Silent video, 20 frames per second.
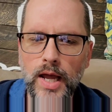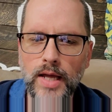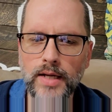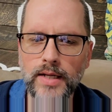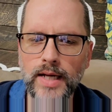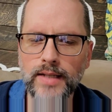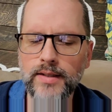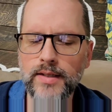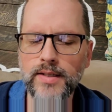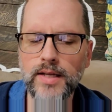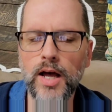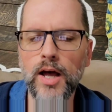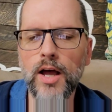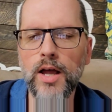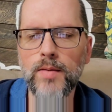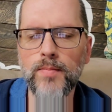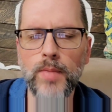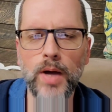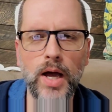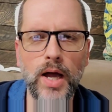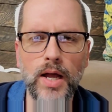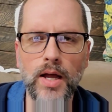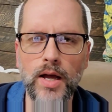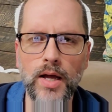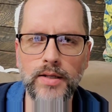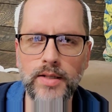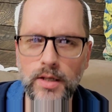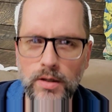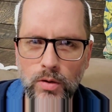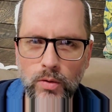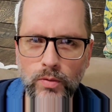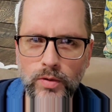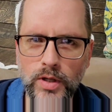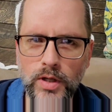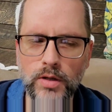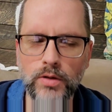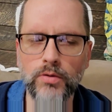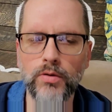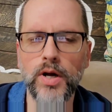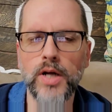and at the time, I didn't hold
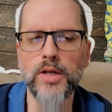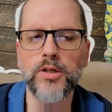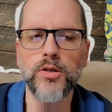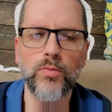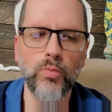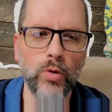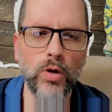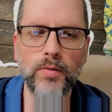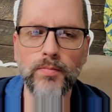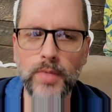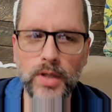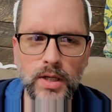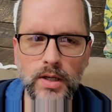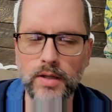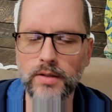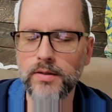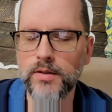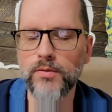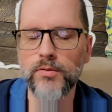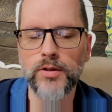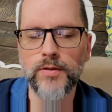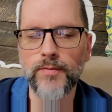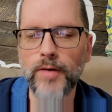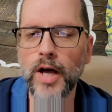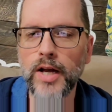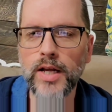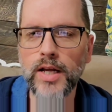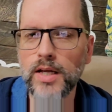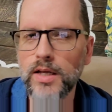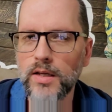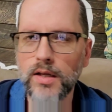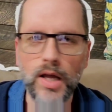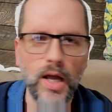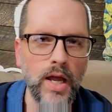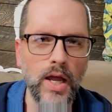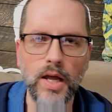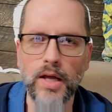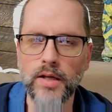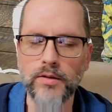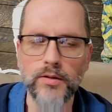any aggression. One, because it was funny,
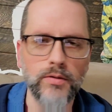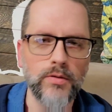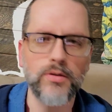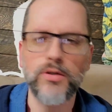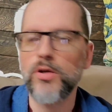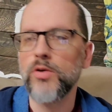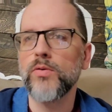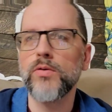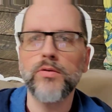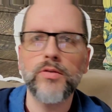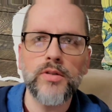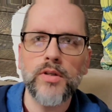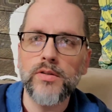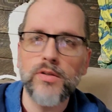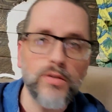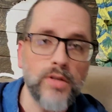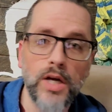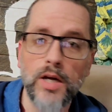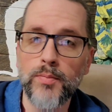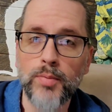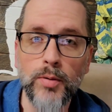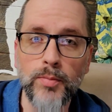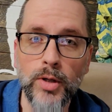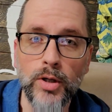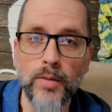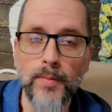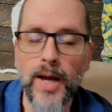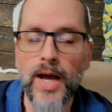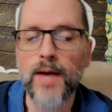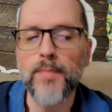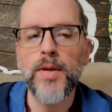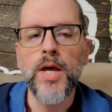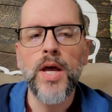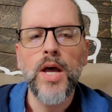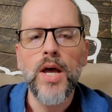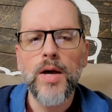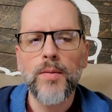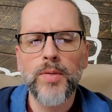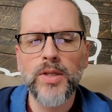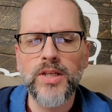and two, it was because it kind of put me on the map.
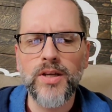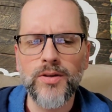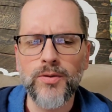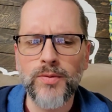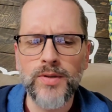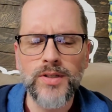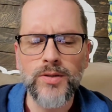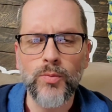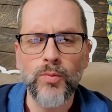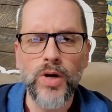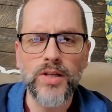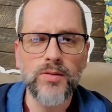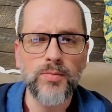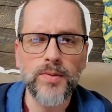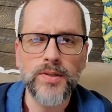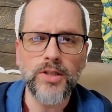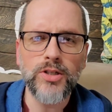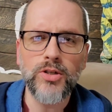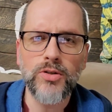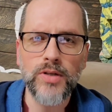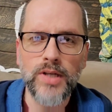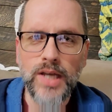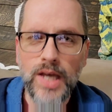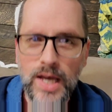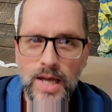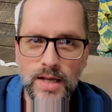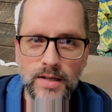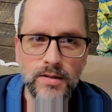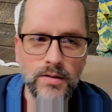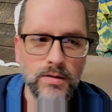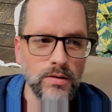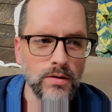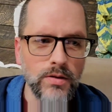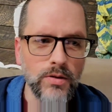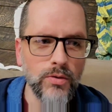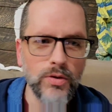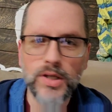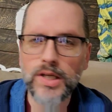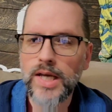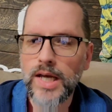But the other reason why is because you're a kid.
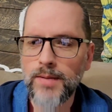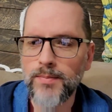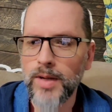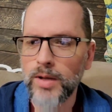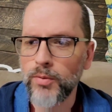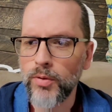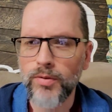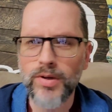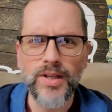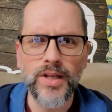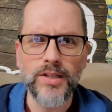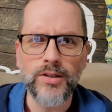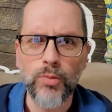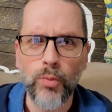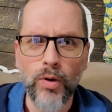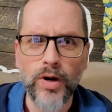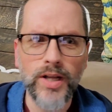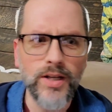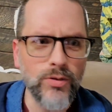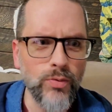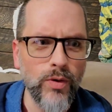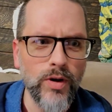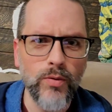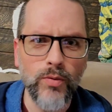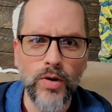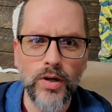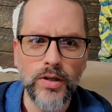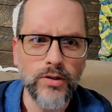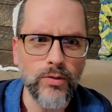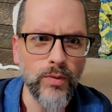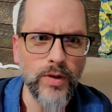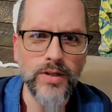You were a kid, man. What were you, like 20, 21,